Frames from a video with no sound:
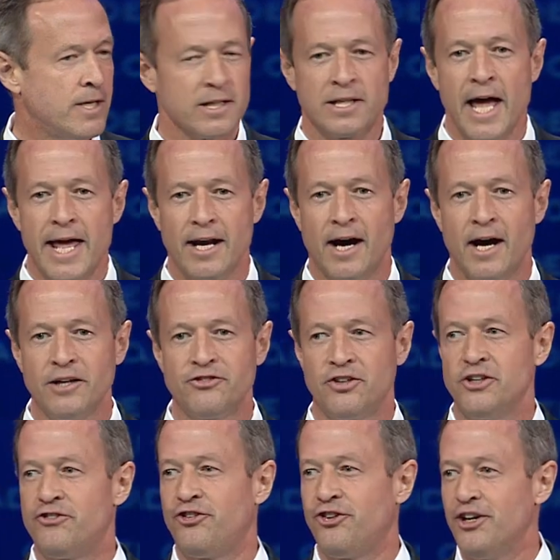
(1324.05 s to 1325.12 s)
Let us
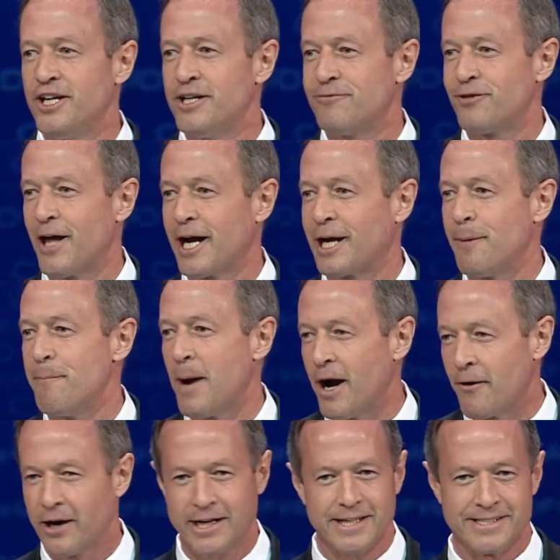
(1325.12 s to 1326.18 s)
achieve like
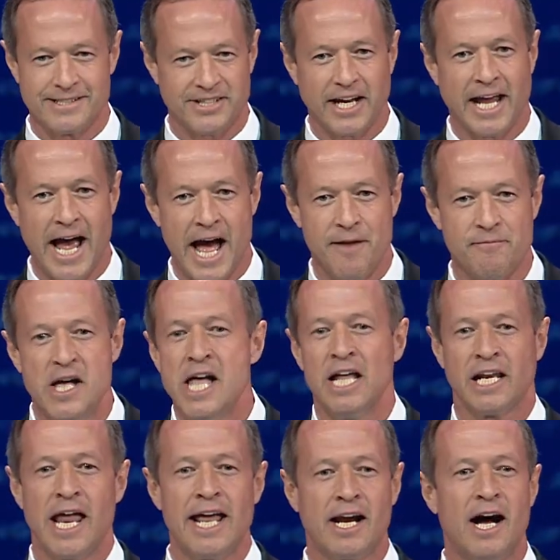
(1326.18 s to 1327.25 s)
Americans again.
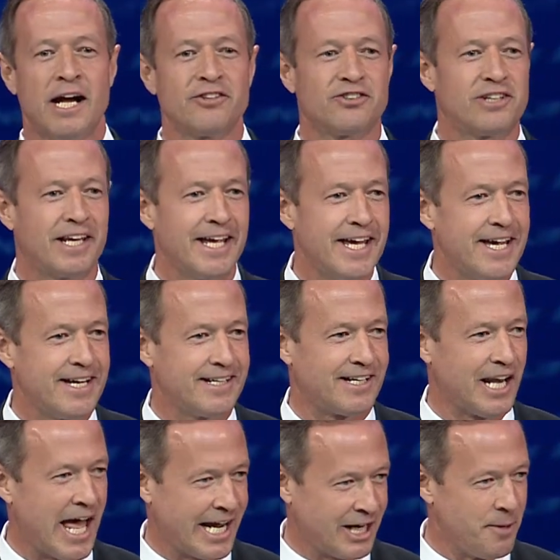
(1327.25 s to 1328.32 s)
Let us lead
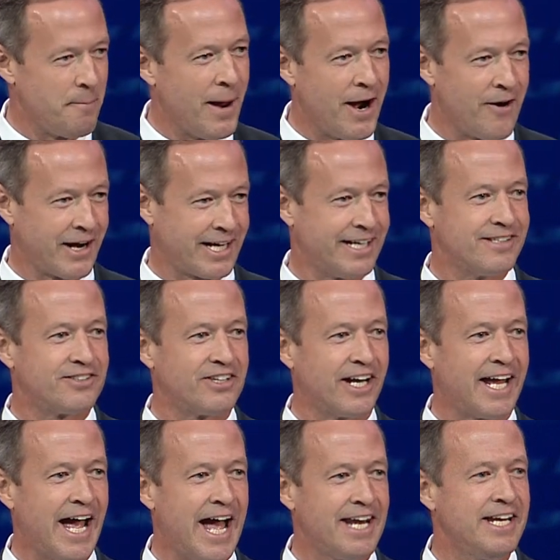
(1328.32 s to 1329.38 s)
like Americans
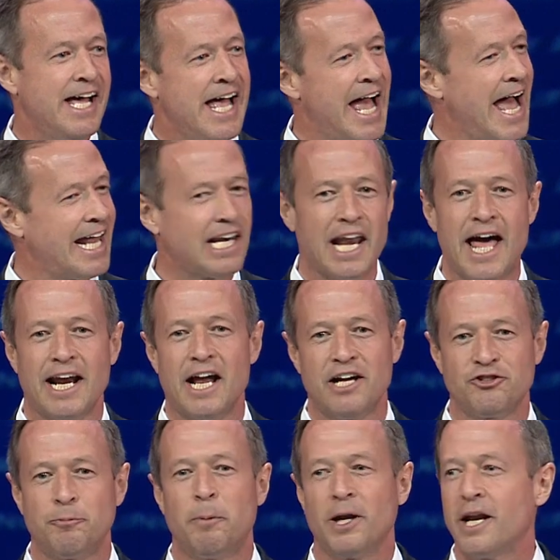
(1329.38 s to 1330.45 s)
again, and let
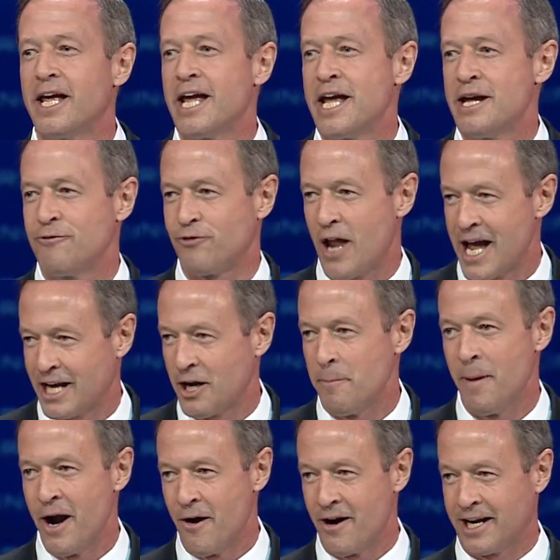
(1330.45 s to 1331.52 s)
us believe like
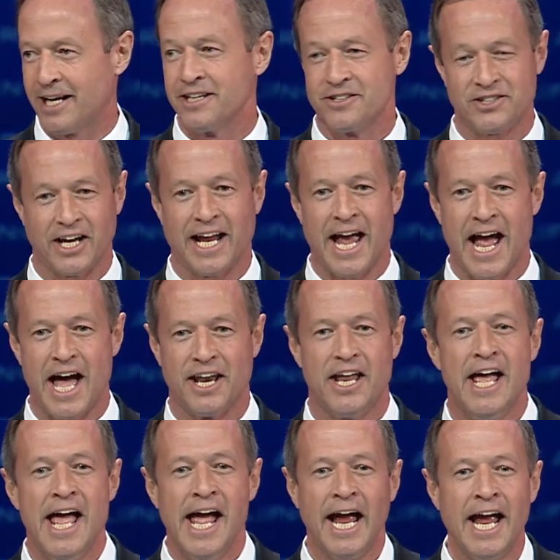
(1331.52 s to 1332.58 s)
Americans again.
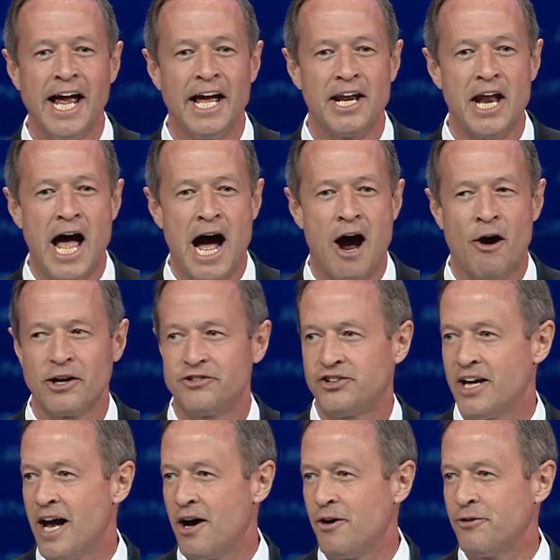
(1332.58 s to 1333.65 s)
In
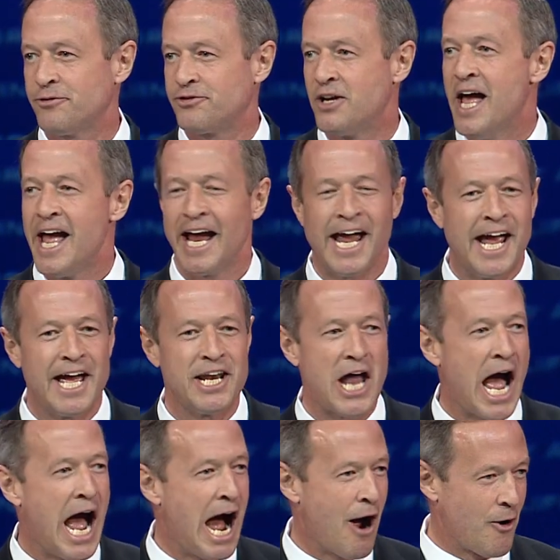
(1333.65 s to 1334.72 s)
ourselves, in
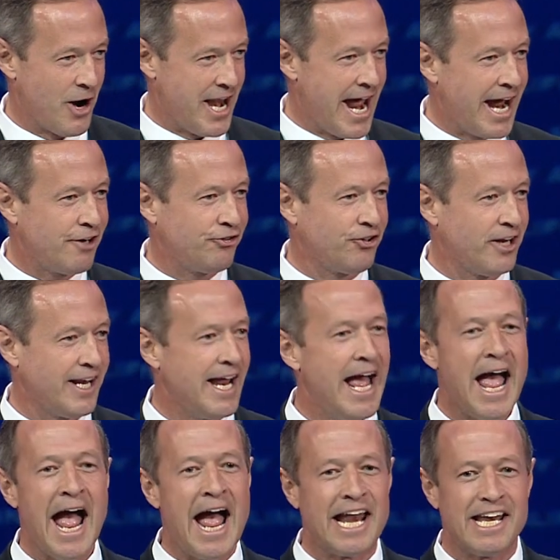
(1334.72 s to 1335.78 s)
our nation,
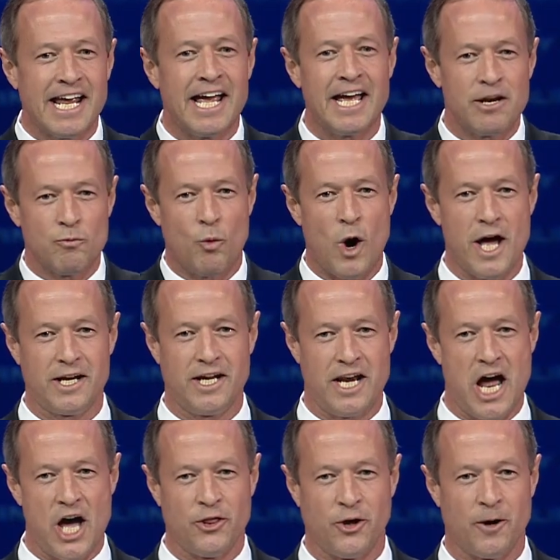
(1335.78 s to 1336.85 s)
and in one
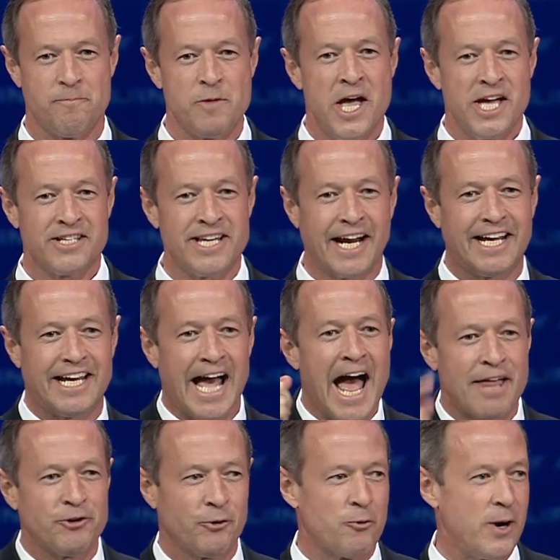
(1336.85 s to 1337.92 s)
another.
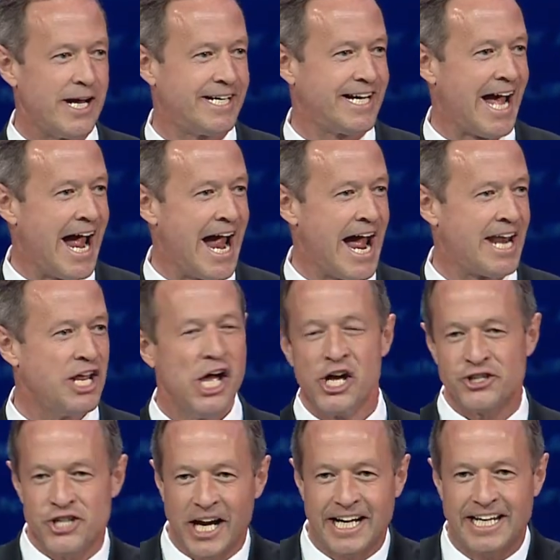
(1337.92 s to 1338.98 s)
Together we can,
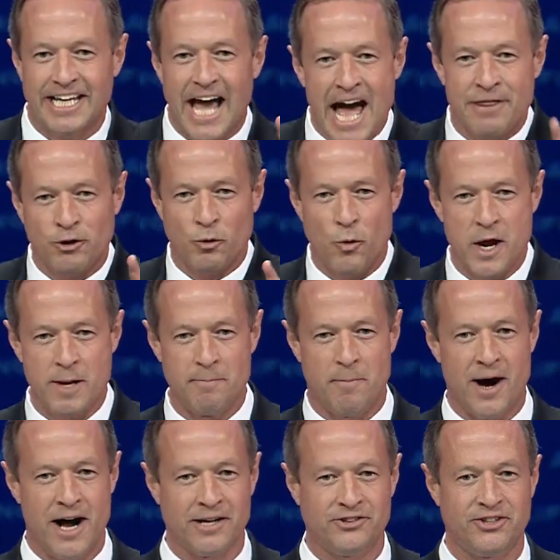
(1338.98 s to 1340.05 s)
together we
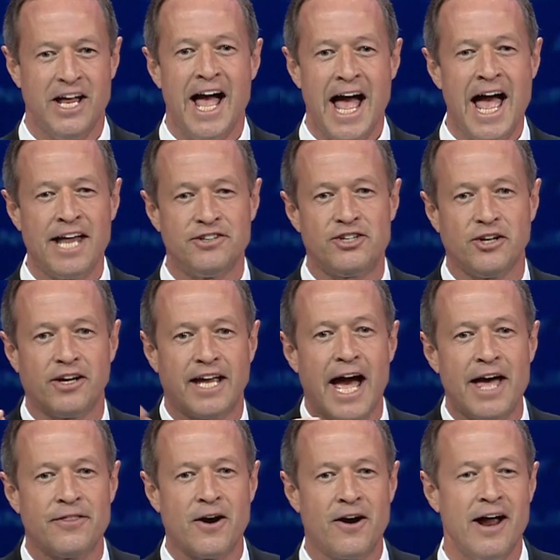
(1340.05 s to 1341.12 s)
must, and
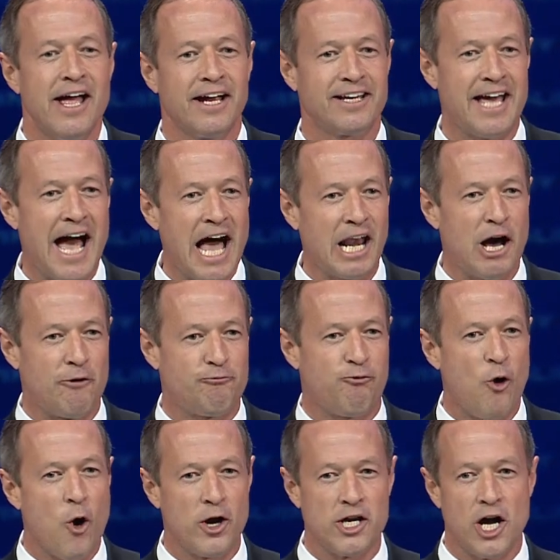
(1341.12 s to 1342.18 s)
together,
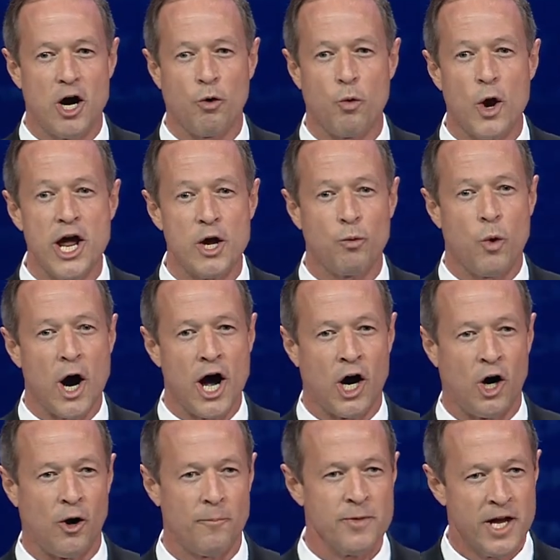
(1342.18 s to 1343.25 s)
California, we
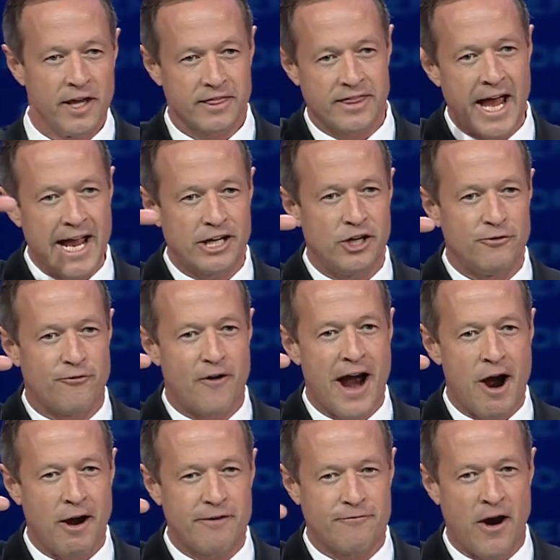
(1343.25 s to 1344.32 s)
will. Thank you
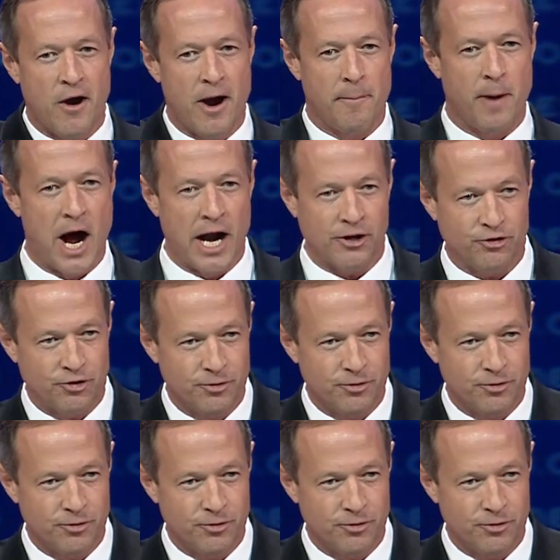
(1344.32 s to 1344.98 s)
very, very much.